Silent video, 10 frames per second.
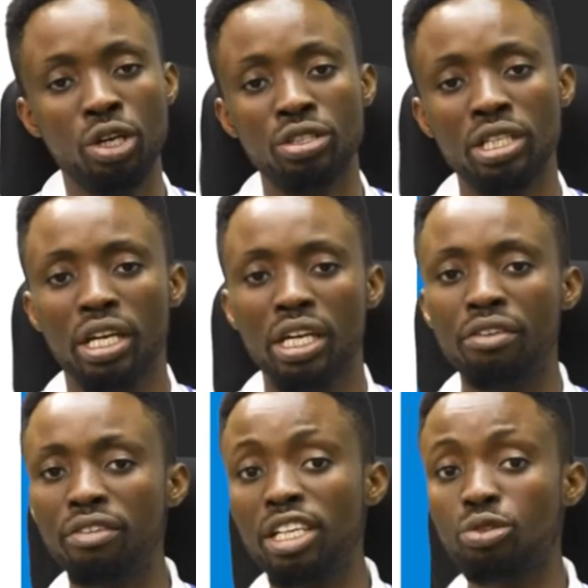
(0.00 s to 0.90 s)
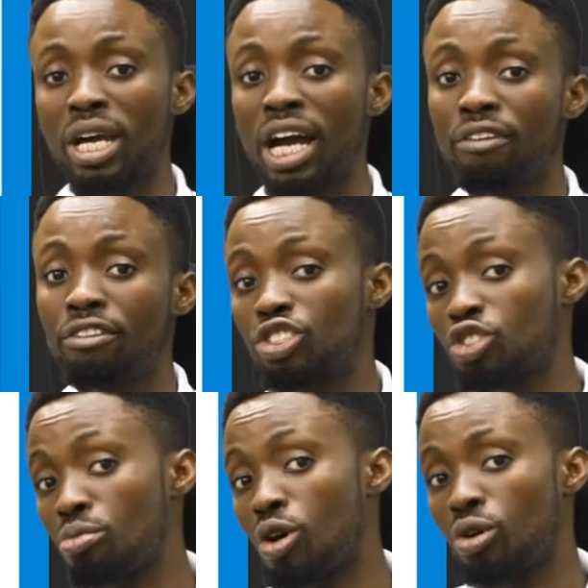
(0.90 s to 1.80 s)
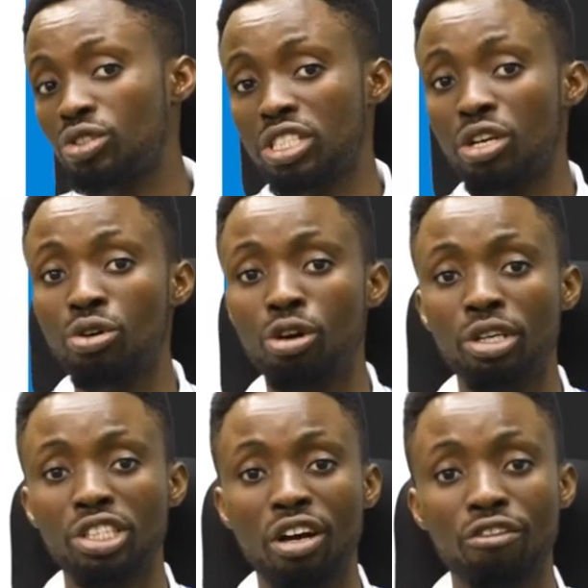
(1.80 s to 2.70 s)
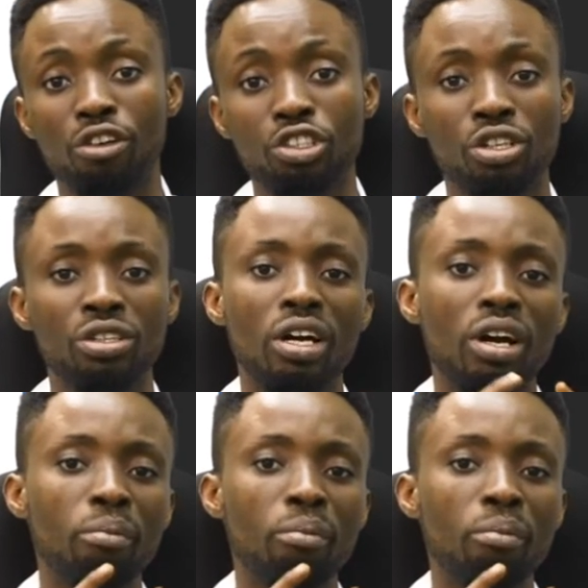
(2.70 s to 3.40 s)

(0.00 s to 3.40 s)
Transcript: Because in the village, we have a small scale commercial function.